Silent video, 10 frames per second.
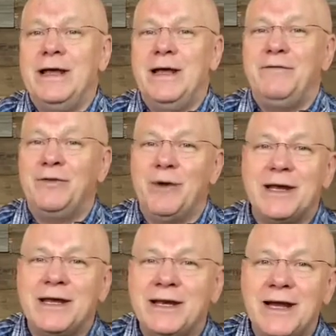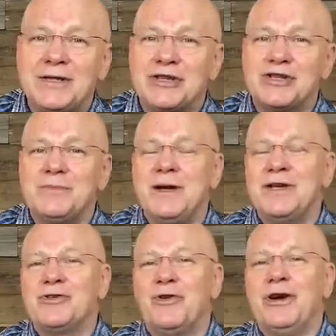If you recognize that
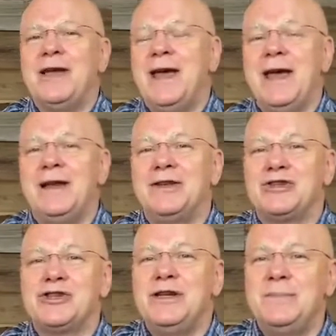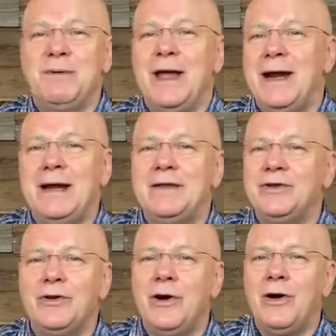somebody's already had a seed planted in
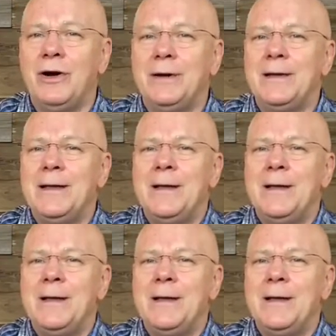their heart,